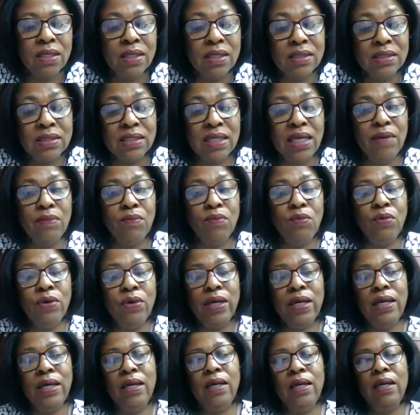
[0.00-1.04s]
The same
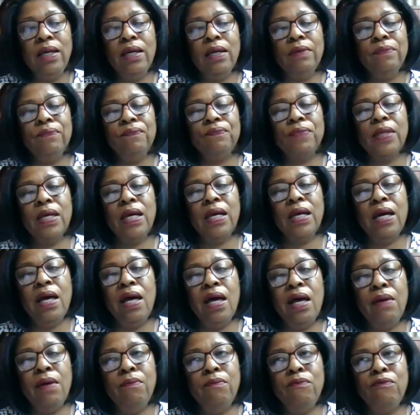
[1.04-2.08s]
way
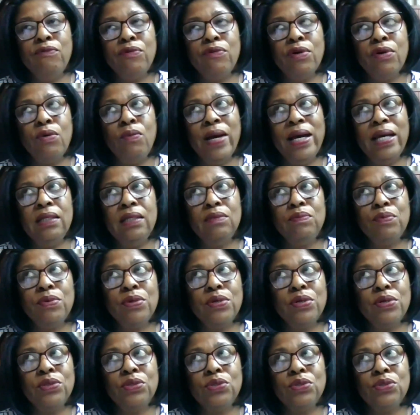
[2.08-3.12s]
for a white
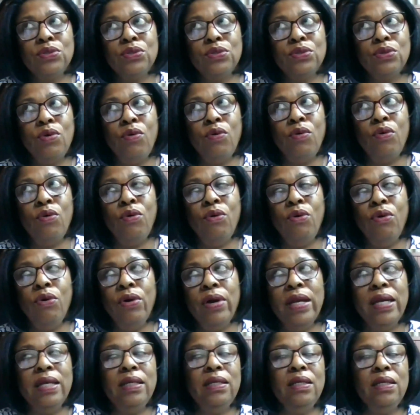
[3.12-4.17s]
person
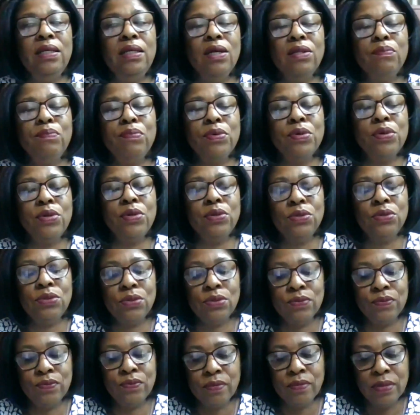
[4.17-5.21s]
or any other
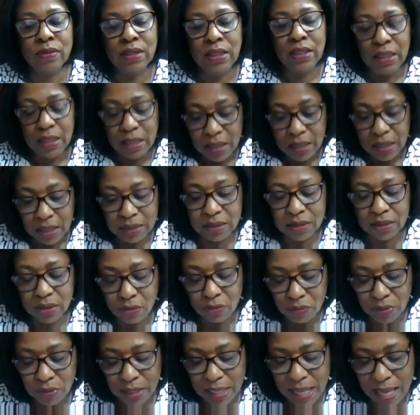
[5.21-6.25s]
person, it's
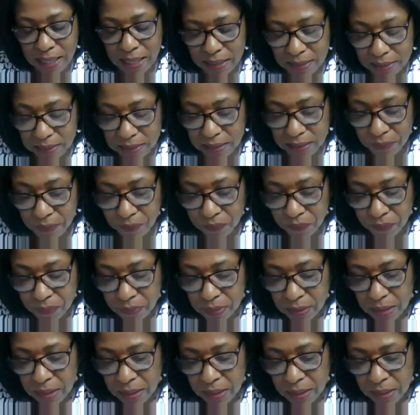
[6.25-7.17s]
a reality.